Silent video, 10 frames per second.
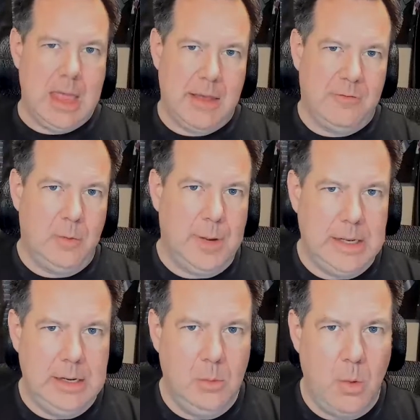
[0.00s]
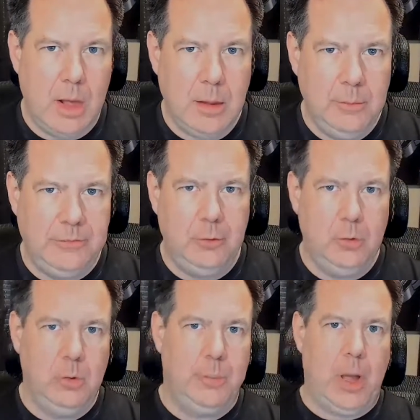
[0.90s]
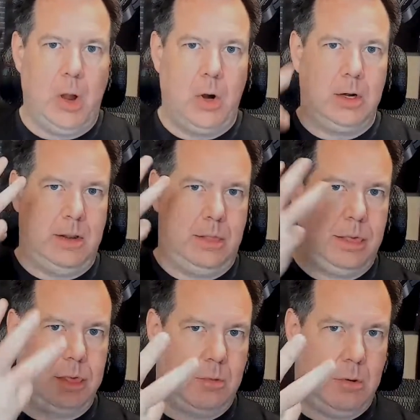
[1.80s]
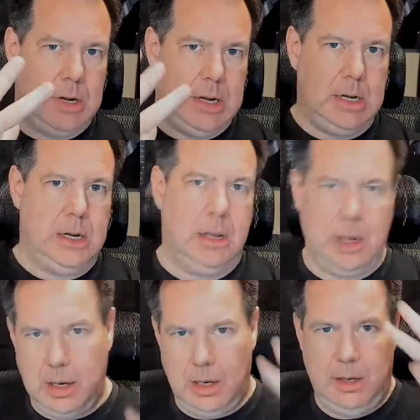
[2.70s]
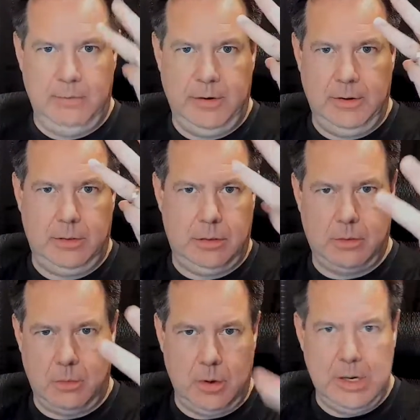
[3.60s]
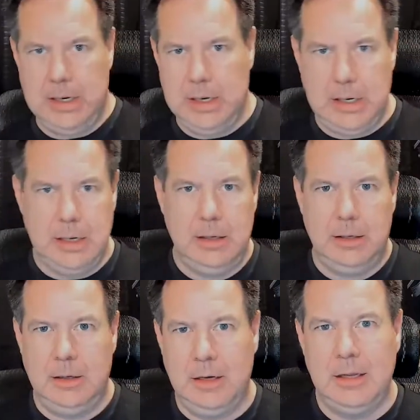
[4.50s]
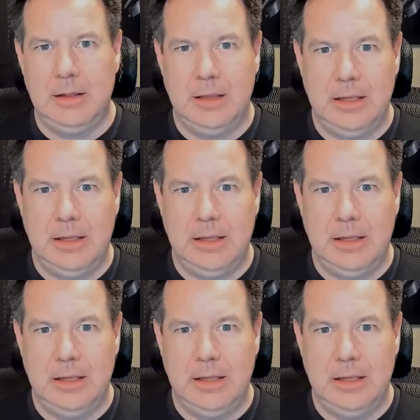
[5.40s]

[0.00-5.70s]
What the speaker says: everybody, welcome to part 3 of 3 in the